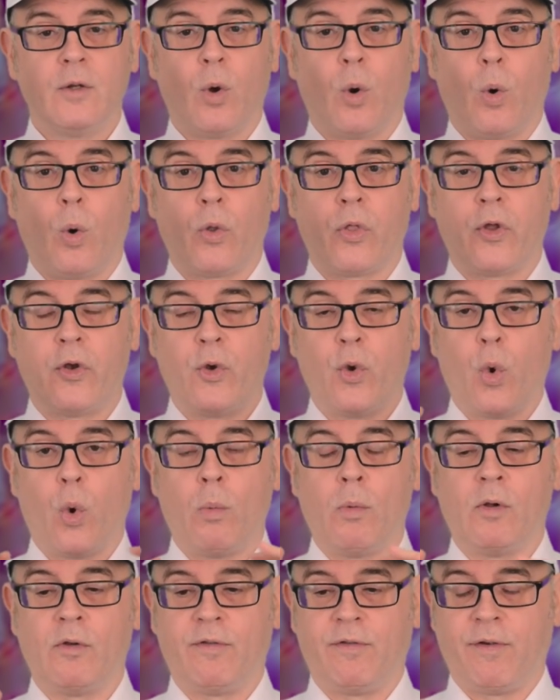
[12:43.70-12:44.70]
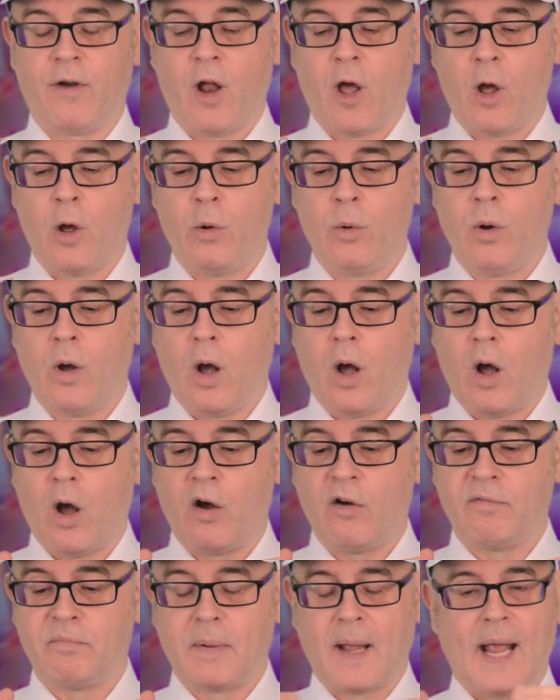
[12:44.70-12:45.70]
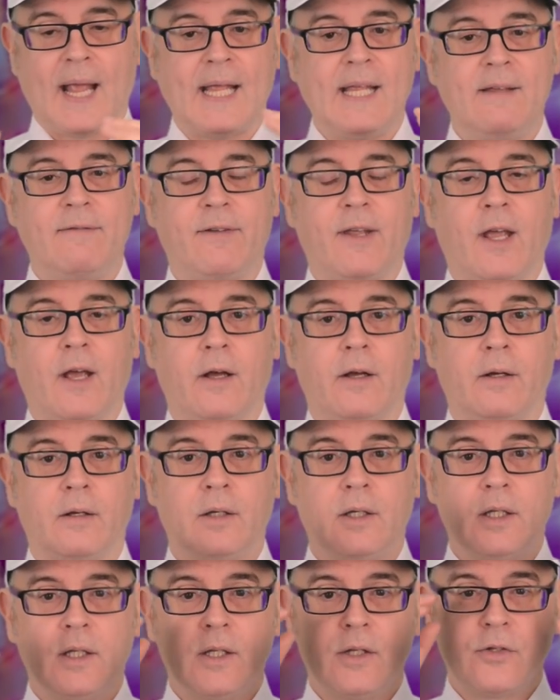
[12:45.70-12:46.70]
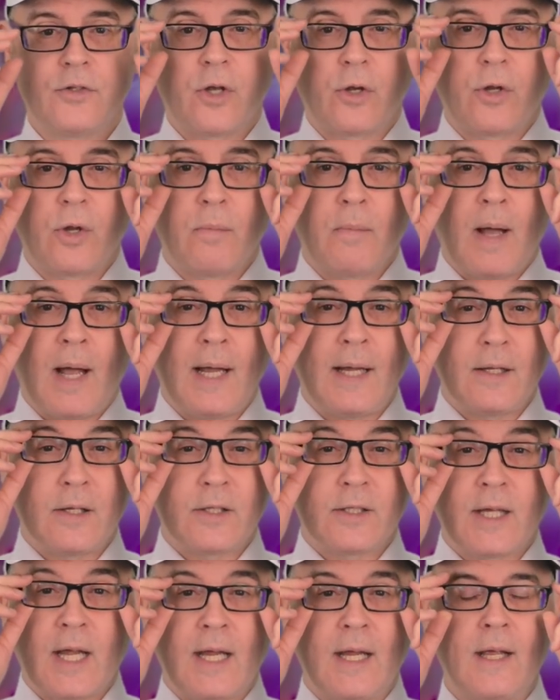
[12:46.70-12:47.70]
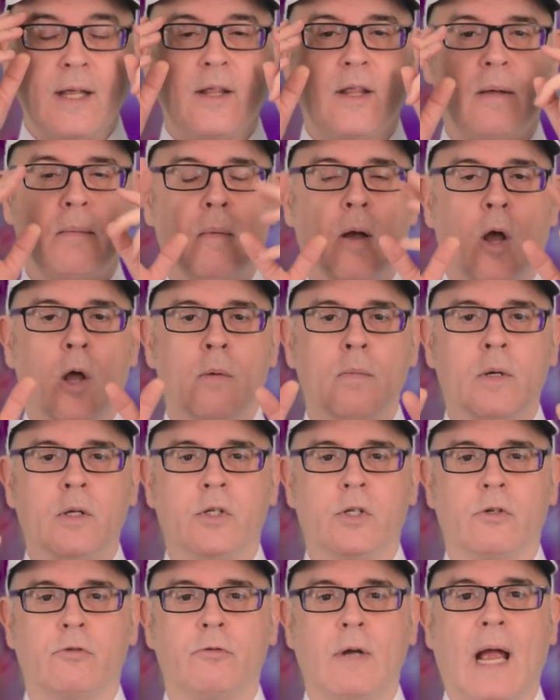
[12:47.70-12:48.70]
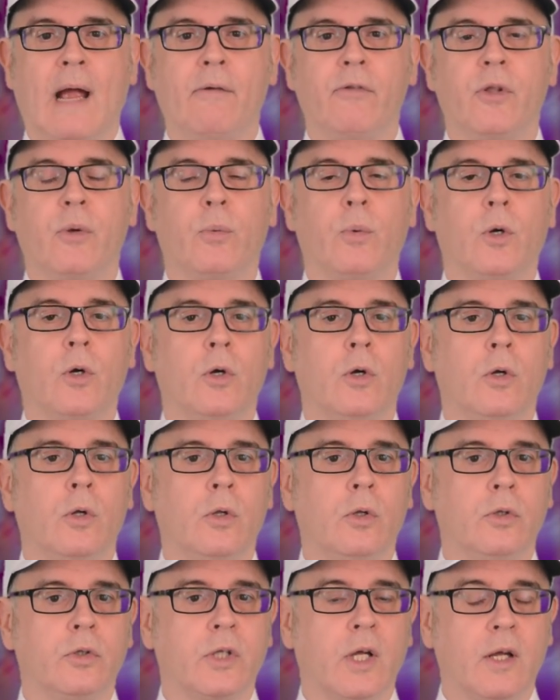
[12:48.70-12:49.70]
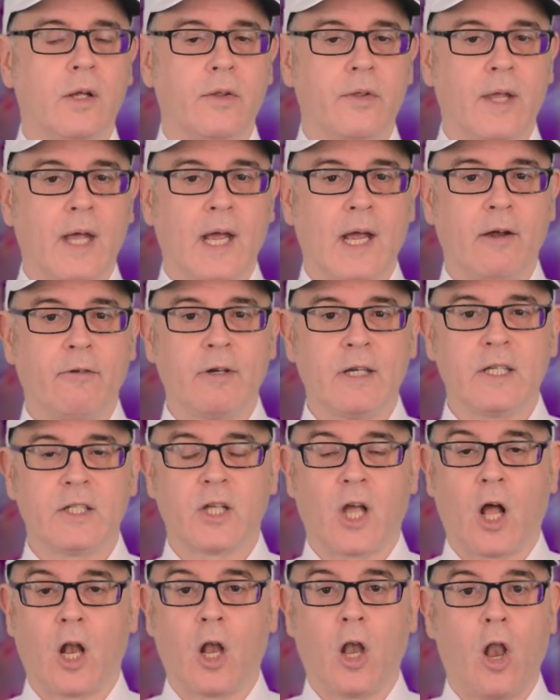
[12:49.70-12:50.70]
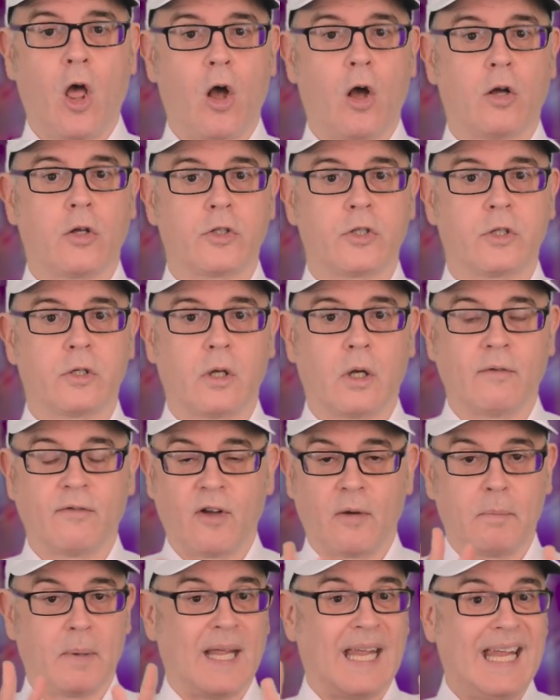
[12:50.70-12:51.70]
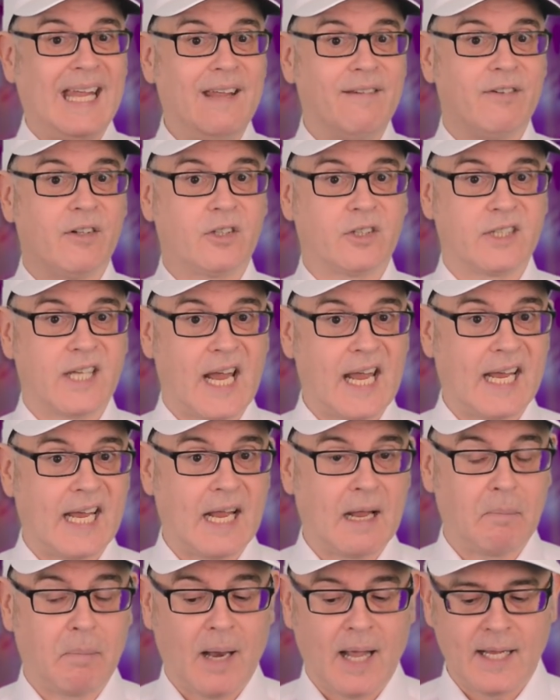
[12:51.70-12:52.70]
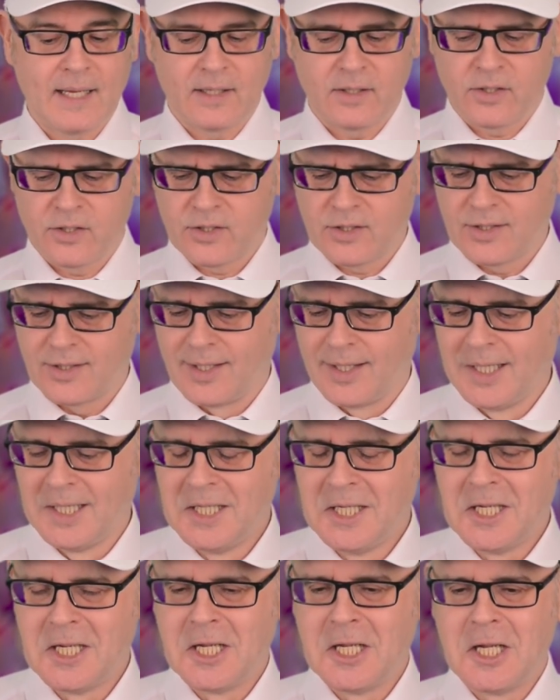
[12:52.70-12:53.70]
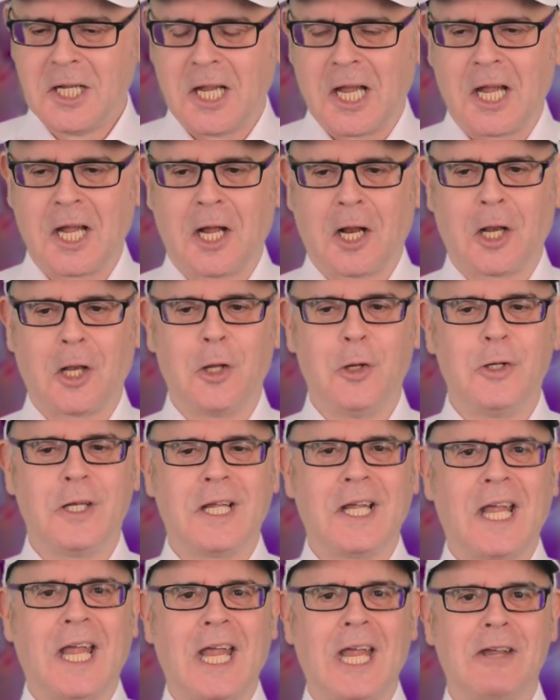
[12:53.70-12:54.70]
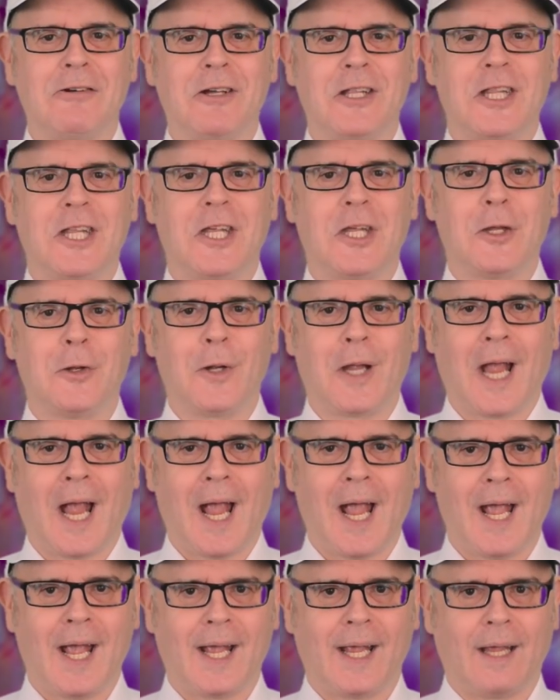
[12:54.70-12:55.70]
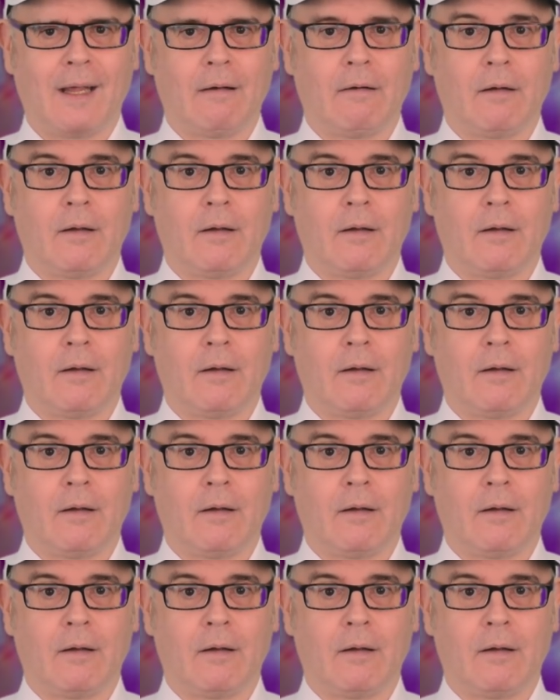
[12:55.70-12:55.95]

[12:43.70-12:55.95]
or the normal flow of behavior. So you might say at the moment around the world there is a lot of upheaval taking place, including here in the UK